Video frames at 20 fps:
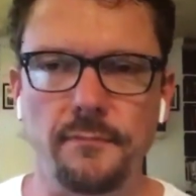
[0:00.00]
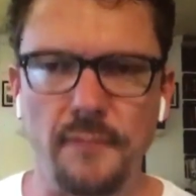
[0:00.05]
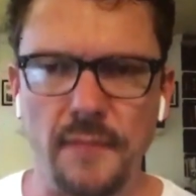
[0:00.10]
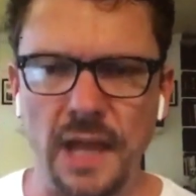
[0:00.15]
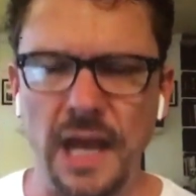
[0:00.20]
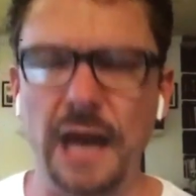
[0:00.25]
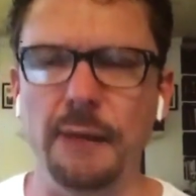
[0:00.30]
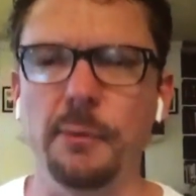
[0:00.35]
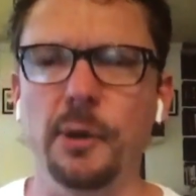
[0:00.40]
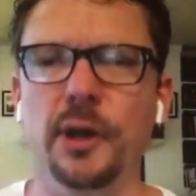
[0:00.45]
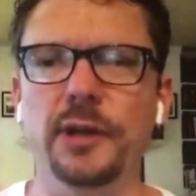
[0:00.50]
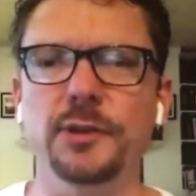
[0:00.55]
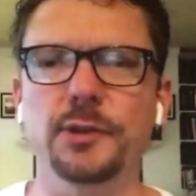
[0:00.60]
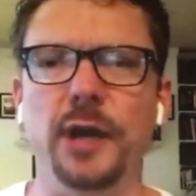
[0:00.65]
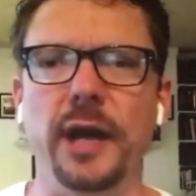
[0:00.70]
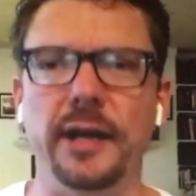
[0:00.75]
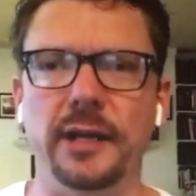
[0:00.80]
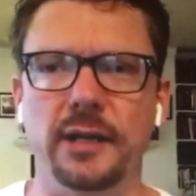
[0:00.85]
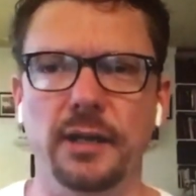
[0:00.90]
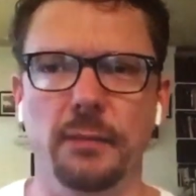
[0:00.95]
I'm going to try
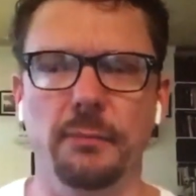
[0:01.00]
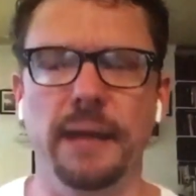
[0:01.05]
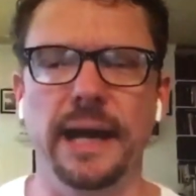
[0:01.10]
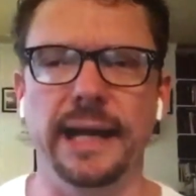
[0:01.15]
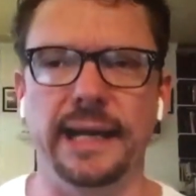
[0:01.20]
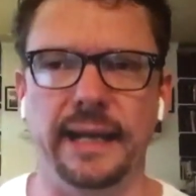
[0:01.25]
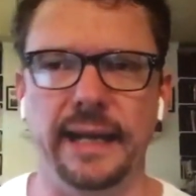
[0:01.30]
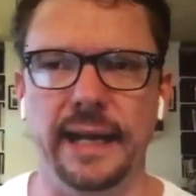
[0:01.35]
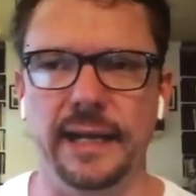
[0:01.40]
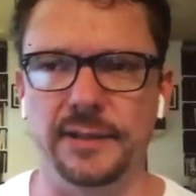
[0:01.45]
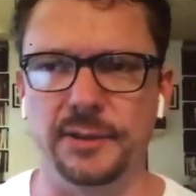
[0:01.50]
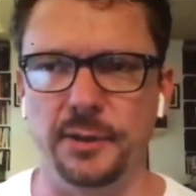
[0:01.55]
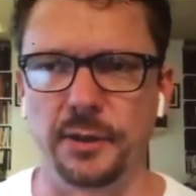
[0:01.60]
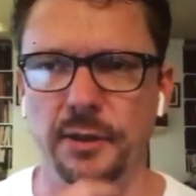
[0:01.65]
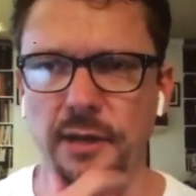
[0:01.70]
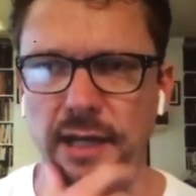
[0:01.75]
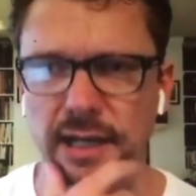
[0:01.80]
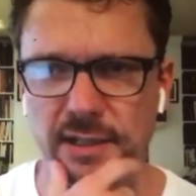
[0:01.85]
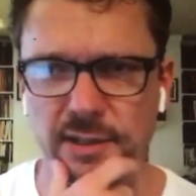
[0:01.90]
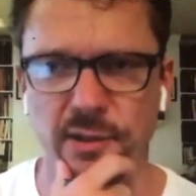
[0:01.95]
to come back and answer
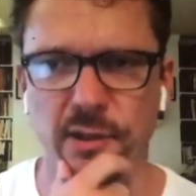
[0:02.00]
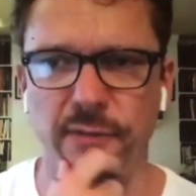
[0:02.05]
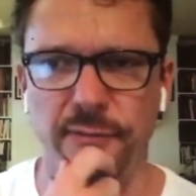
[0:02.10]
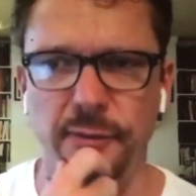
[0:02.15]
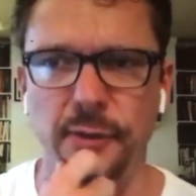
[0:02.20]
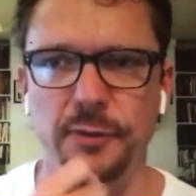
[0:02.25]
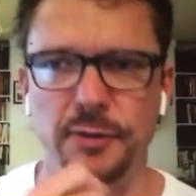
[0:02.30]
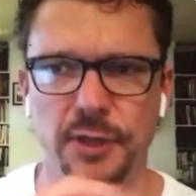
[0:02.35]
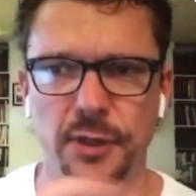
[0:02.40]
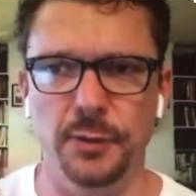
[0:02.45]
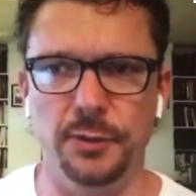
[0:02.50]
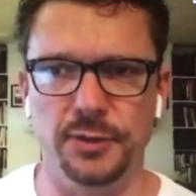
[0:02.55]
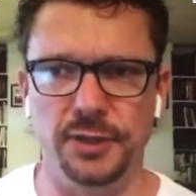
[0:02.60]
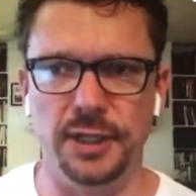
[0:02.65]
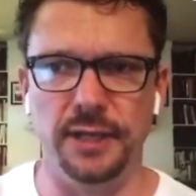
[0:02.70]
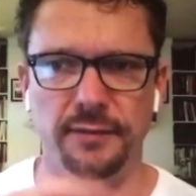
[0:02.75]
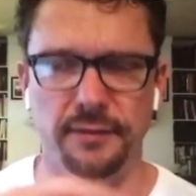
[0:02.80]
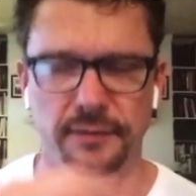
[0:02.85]
a few too, Steve, if